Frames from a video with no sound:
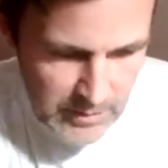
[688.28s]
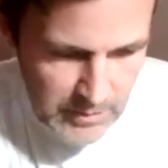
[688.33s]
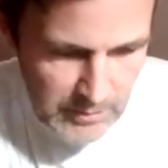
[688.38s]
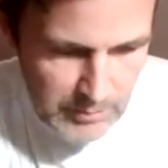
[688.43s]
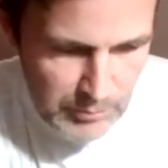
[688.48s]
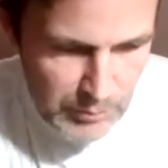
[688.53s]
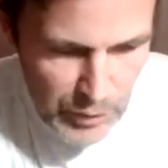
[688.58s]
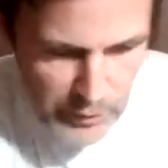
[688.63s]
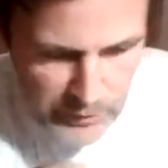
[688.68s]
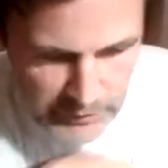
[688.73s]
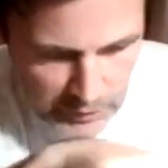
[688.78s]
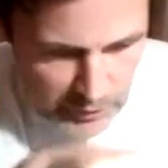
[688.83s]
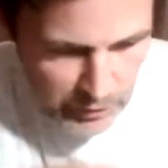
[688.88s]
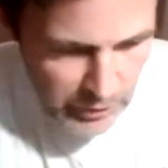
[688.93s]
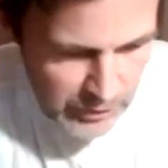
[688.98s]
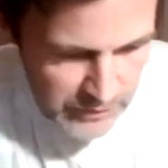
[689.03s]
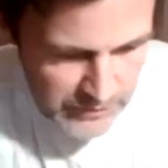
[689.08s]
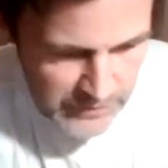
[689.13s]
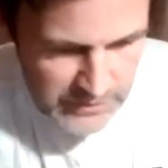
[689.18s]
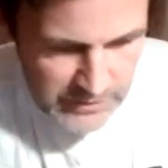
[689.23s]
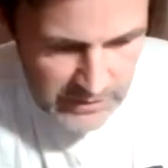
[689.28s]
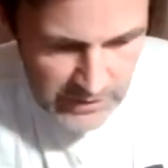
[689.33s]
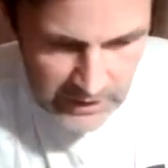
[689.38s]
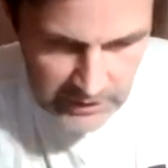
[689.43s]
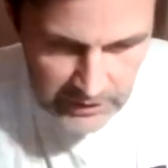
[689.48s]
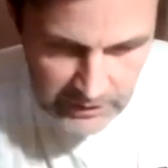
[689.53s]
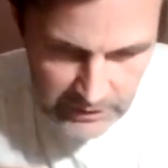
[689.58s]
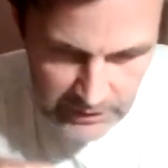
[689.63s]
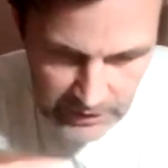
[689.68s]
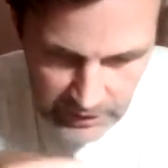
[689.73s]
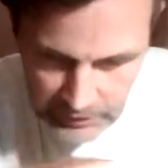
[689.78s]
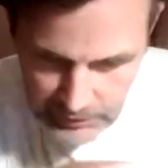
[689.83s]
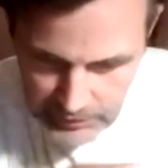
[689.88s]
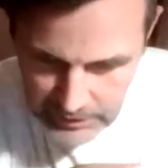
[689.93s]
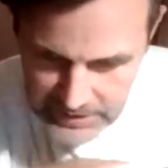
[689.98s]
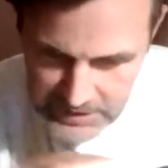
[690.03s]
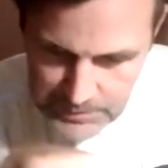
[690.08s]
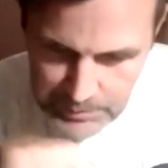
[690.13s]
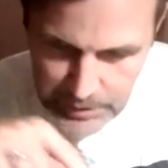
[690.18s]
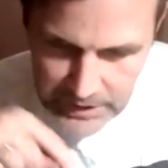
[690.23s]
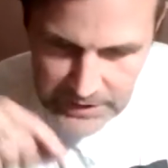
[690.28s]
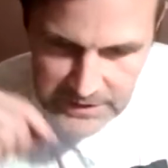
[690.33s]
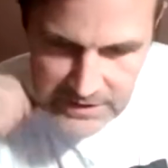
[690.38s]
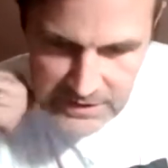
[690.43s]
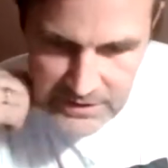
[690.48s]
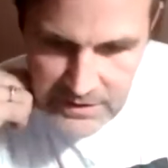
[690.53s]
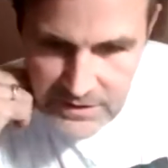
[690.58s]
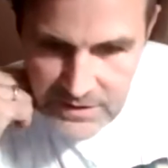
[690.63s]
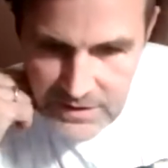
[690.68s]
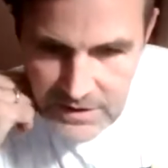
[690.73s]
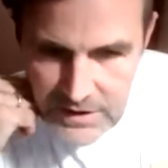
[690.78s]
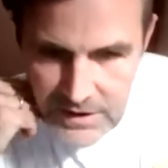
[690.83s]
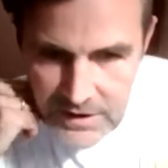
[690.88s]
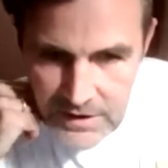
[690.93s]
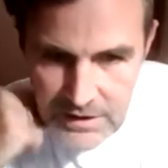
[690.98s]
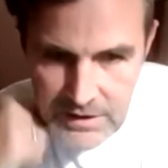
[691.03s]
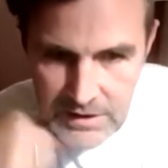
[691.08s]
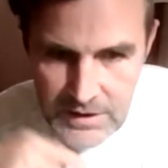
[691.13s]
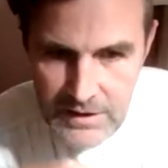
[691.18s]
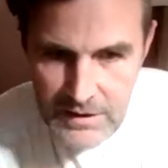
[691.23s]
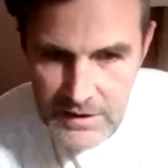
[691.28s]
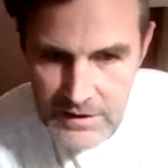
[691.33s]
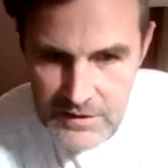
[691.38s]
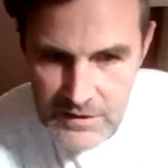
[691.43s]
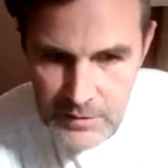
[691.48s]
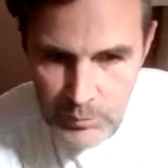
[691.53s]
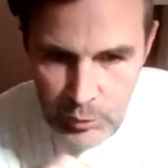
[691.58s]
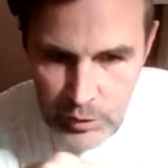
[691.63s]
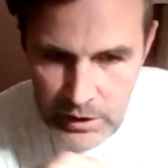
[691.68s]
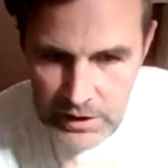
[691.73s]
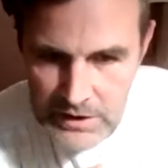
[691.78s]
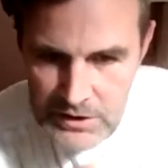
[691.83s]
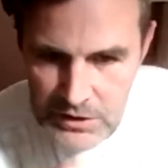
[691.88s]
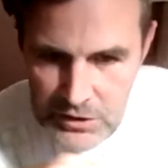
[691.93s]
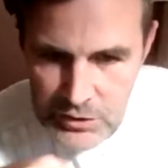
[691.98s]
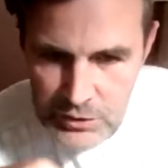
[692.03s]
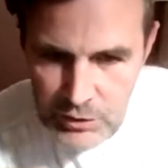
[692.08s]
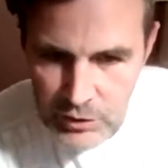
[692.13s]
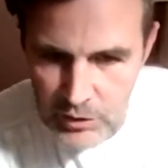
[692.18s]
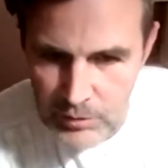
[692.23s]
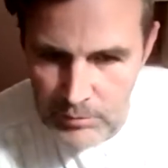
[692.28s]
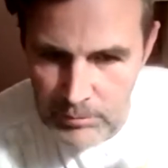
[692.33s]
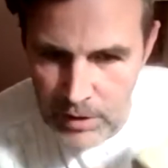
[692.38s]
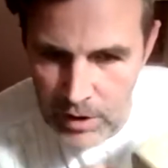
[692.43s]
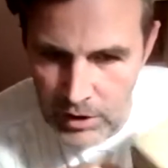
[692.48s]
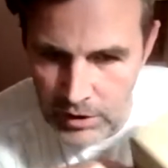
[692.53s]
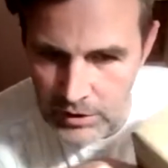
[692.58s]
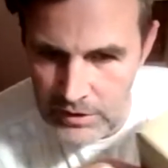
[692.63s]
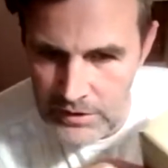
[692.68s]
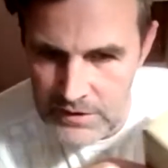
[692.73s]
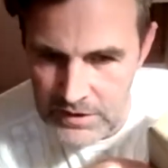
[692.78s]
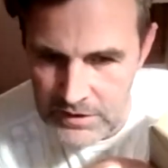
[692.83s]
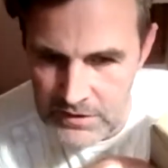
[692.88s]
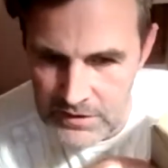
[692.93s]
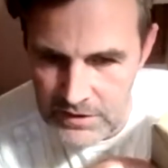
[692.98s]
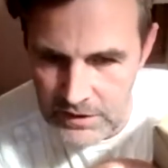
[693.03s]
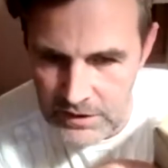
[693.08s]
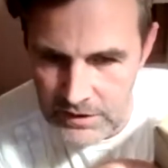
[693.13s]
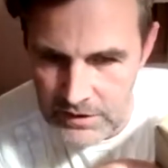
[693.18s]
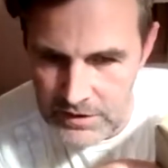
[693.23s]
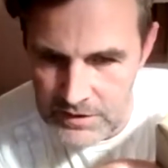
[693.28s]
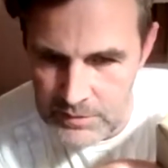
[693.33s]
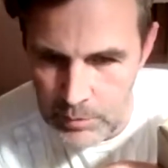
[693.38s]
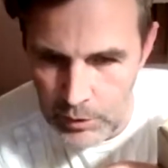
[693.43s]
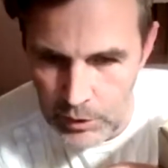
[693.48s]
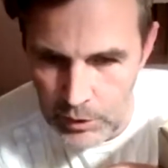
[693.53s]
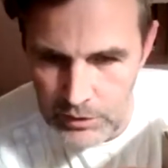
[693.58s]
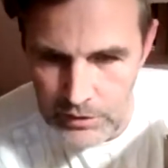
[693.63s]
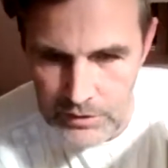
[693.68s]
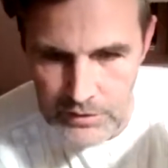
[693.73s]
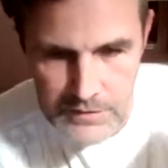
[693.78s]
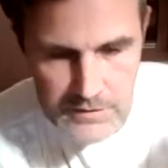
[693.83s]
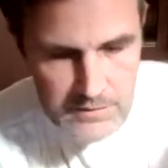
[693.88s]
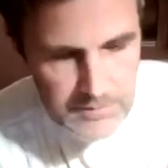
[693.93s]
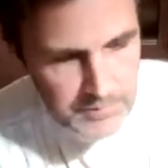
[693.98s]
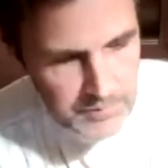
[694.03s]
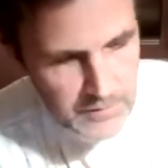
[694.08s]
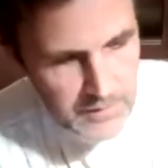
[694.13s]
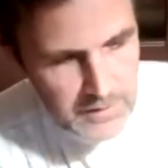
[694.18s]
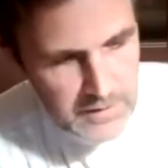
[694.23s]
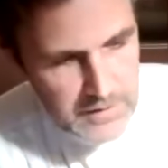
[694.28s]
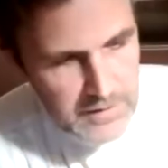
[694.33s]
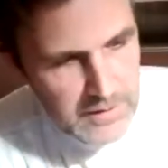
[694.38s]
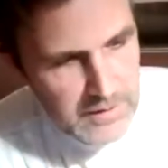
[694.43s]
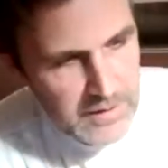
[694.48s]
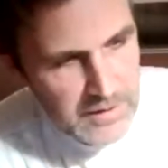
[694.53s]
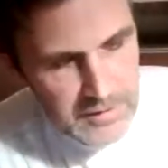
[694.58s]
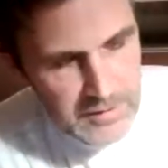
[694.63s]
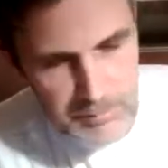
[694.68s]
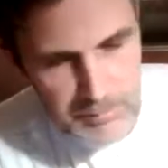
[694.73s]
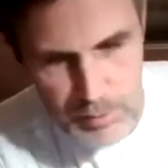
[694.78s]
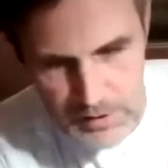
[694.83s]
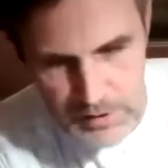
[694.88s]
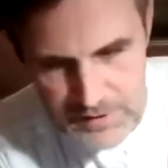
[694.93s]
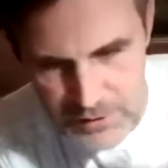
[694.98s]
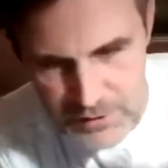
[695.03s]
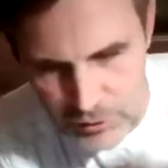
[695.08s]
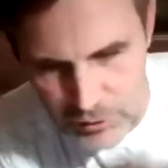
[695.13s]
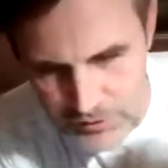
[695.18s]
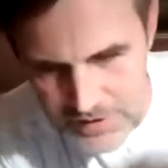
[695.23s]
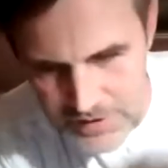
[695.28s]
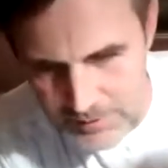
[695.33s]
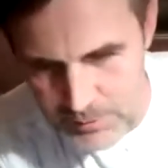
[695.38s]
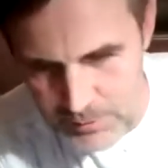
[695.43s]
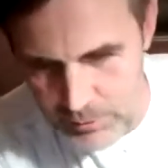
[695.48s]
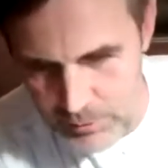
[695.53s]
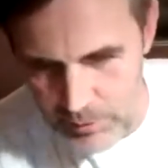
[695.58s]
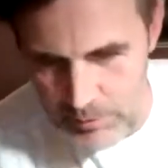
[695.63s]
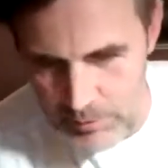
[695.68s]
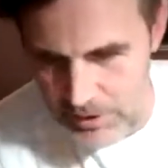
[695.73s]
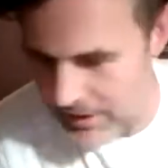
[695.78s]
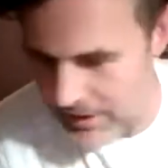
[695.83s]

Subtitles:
move across, I'll expecting to see some really strong marks inside this box. But it's not time to open it